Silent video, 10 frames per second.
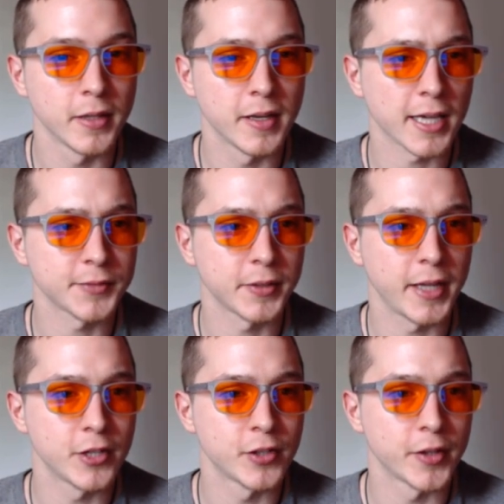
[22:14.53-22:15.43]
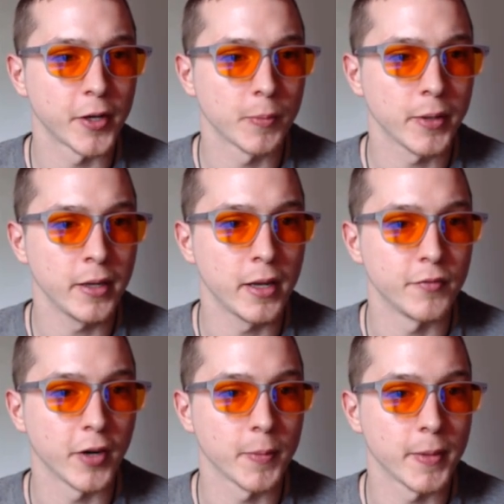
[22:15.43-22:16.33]
detoxification therapy,
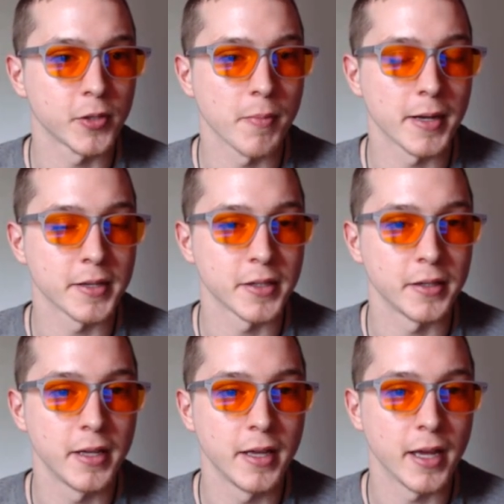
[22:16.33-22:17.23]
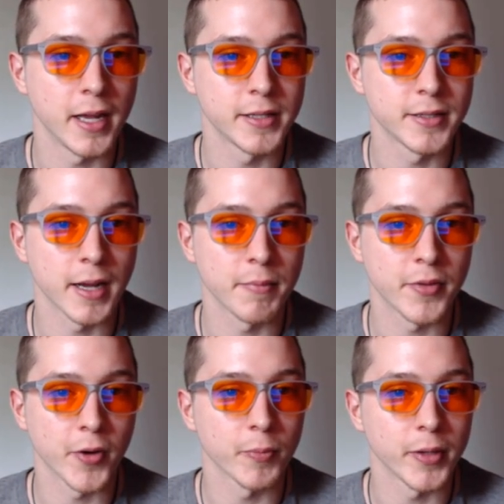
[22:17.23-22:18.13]
environmental medicine, enzyme
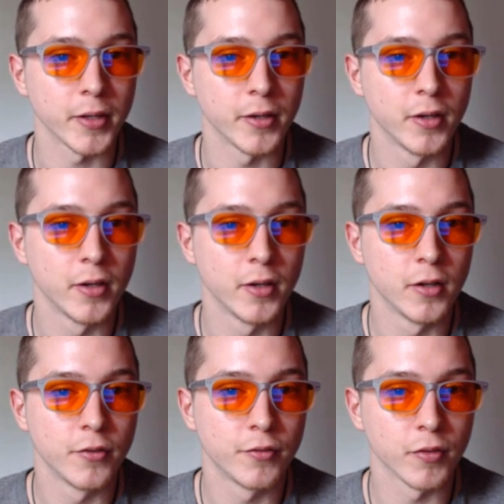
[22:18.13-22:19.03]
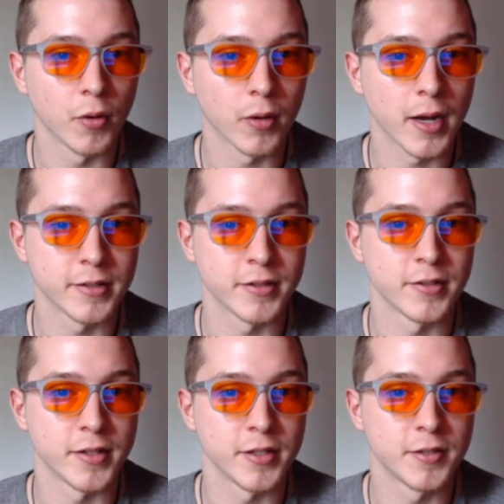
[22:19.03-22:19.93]
therapy, flower
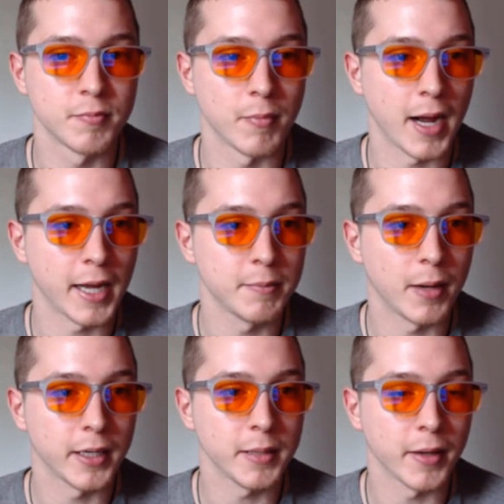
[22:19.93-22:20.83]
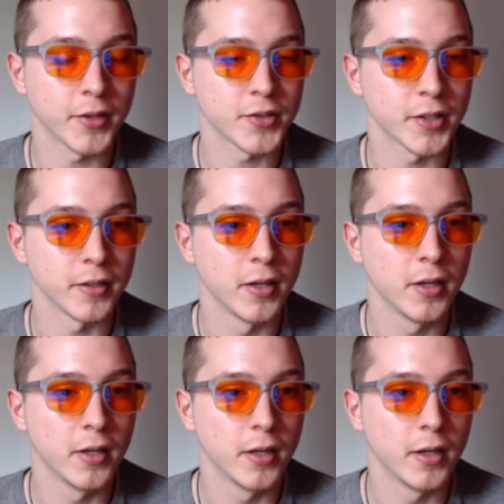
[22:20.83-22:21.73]
essences, mind-body medicine,
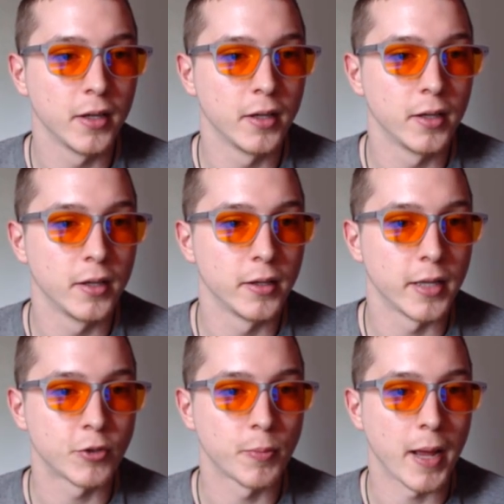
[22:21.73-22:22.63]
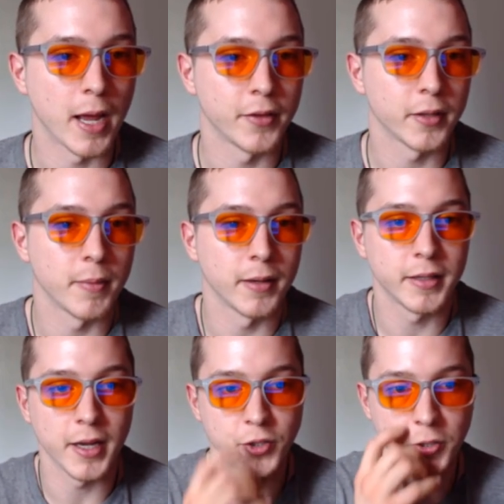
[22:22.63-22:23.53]
naturopathic
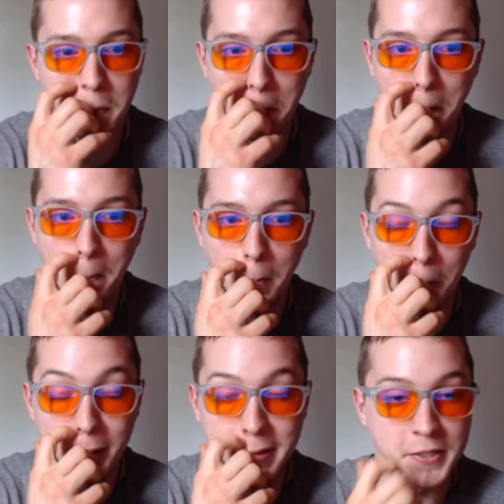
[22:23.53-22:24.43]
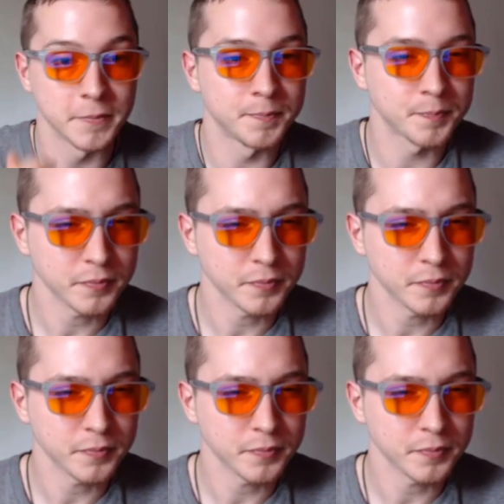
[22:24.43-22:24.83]
medication or medicine,